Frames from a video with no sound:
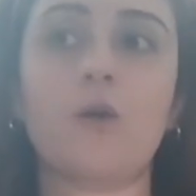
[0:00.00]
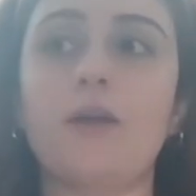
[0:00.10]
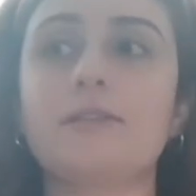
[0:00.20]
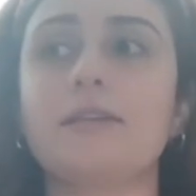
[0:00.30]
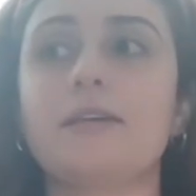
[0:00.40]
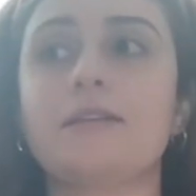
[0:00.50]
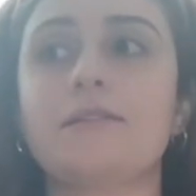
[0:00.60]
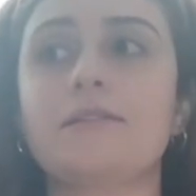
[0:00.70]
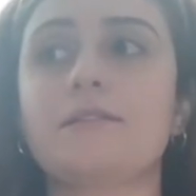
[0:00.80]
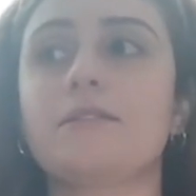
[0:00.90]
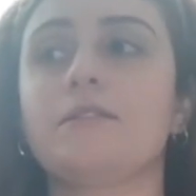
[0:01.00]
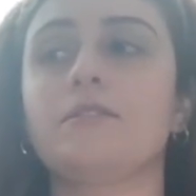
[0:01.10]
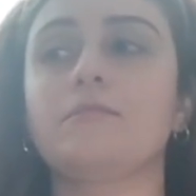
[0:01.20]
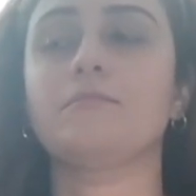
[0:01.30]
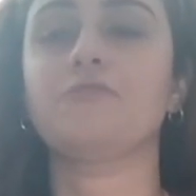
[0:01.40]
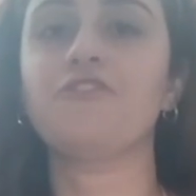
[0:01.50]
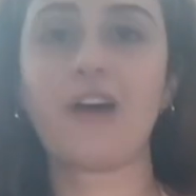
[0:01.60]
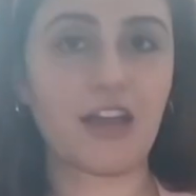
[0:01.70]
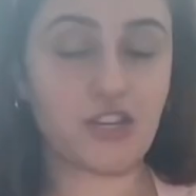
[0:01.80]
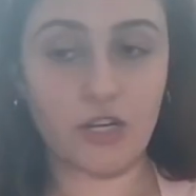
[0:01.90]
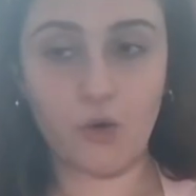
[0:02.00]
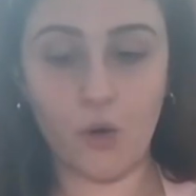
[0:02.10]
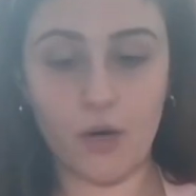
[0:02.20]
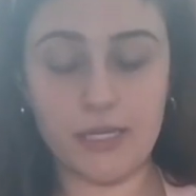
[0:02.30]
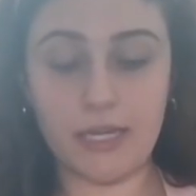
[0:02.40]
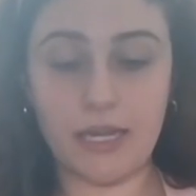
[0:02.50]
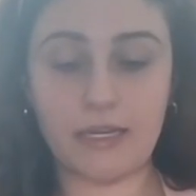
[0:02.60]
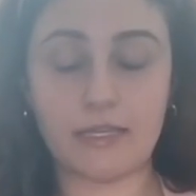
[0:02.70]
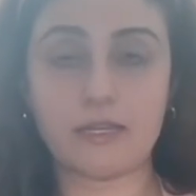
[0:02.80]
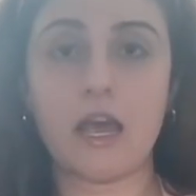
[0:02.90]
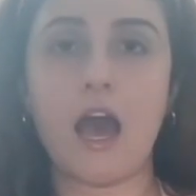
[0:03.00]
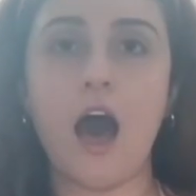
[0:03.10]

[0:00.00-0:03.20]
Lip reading: corsets, fashion corsets.